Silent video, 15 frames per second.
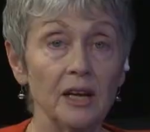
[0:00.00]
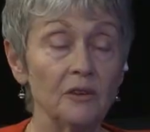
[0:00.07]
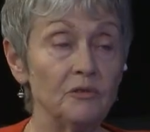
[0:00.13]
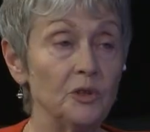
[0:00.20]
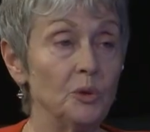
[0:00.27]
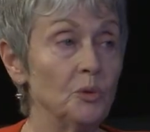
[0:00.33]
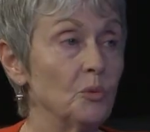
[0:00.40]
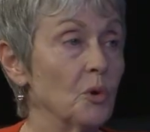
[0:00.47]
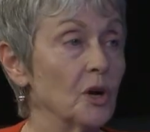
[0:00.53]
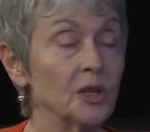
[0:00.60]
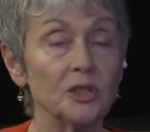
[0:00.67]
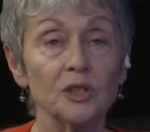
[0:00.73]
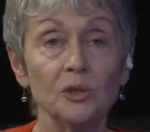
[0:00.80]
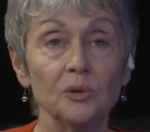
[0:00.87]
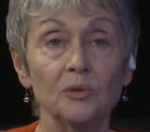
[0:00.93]
If you
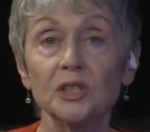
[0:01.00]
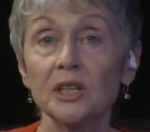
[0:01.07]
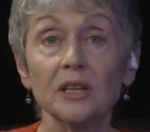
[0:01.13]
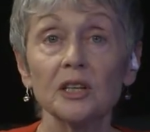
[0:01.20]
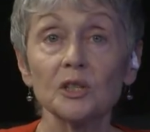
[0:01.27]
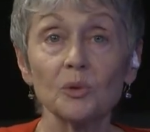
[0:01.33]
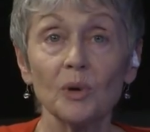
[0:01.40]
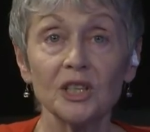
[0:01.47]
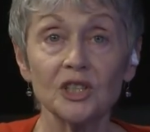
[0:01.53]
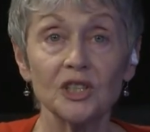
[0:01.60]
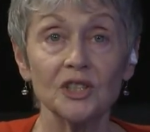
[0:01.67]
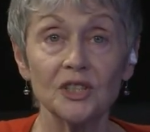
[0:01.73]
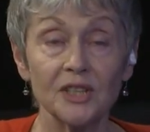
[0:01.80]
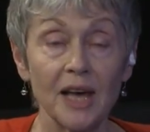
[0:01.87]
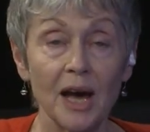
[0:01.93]
want to send us
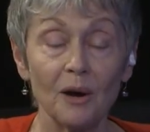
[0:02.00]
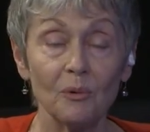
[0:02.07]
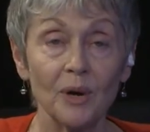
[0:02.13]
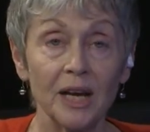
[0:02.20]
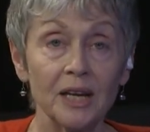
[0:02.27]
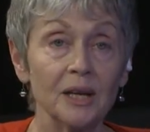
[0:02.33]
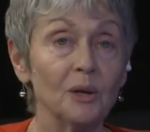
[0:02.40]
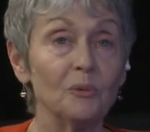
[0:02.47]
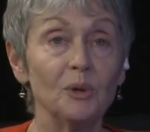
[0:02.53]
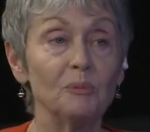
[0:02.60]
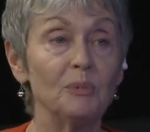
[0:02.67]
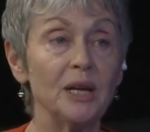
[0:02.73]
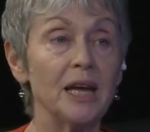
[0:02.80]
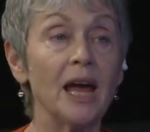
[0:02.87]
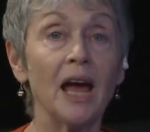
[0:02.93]
questions that way, we'd
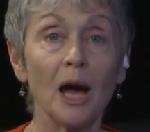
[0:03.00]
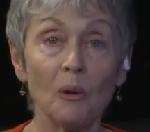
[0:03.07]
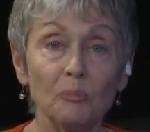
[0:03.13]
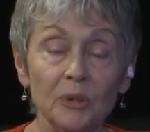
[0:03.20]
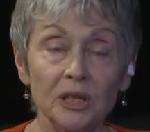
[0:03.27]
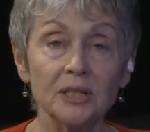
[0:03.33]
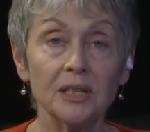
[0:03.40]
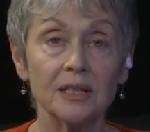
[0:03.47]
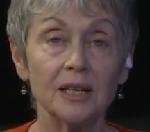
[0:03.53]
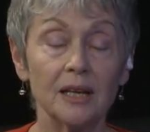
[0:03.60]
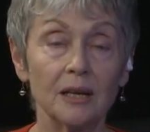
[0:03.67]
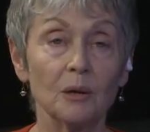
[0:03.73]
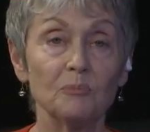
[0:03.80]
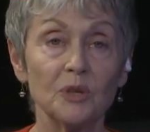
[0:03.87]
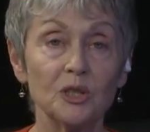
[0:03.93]
be happy to
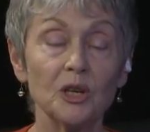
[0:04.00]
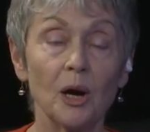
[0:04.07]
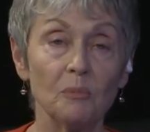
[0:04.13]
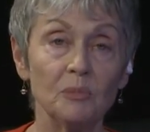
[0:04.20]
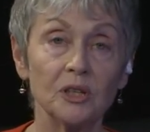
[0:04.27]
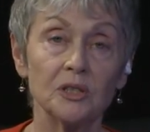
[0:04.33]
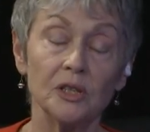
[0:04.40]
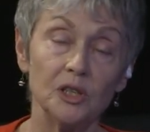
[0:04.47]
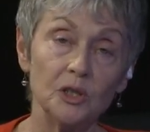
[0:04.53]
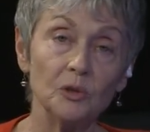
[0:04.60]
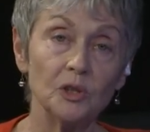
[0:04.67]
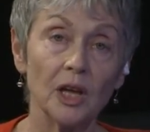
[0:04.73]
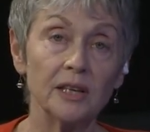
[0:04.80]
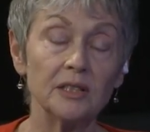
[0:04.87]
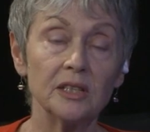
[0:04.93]
take up the topics that
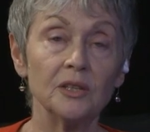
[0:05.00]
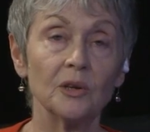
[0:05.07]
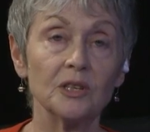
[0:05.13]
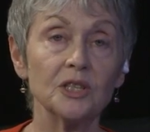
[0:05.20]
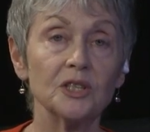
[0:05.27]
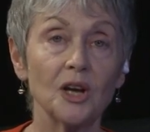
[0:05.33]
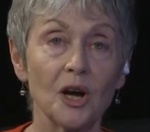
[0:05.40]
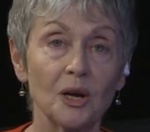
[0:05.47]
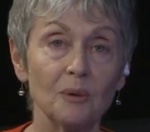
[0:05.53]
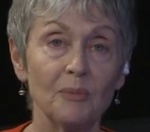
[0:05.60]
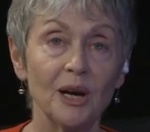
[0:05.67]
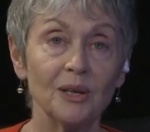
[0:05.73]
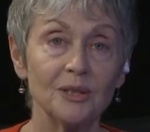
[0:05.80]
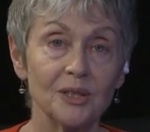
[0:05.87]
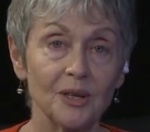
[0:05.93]
you'd like to hear us talk
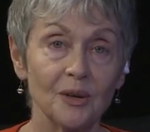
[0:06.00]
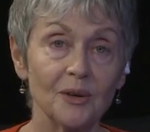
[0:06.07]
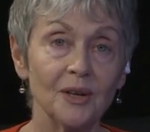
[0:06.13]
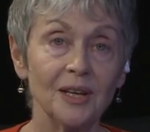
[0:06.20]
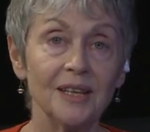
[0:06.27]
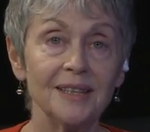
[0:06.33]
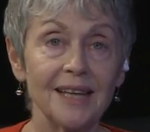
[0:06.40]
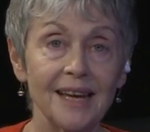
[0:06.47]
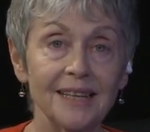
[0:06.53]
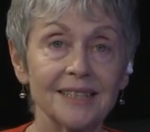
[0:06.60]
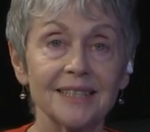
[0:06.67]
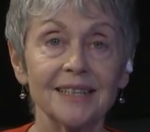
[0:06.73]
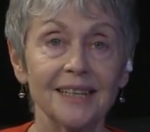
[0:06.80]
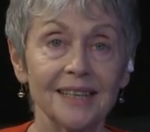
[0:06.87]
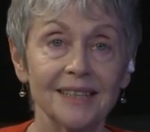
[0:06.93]
about. So
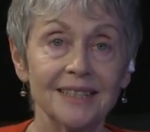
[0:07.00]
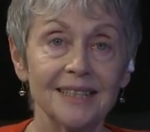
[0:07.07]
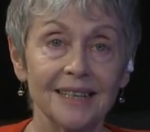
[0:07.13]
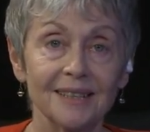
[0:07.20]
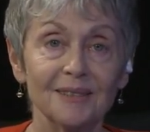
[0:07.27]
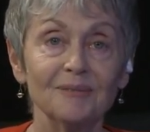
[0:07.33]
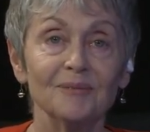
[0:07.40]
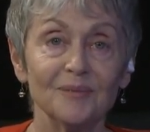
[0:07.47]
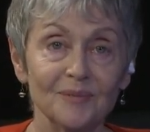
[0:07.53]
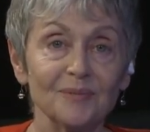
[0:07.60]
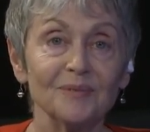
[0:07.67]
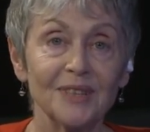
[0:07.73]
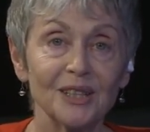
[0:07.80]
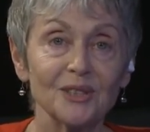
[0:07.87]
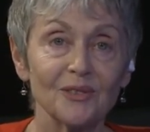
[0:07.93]
thanks, and
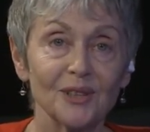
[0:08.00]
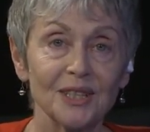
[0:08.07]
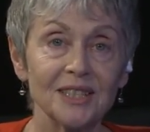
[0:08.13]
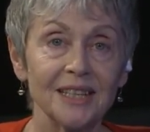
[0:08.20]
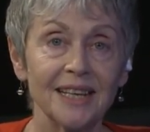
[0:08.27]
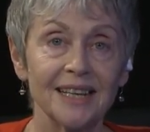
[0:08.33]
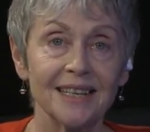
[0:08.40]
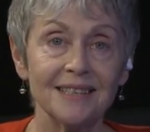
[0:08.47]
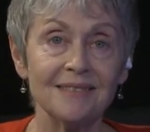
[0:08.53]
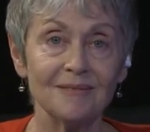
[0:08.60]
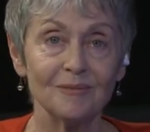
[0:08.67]
thanks for listening in.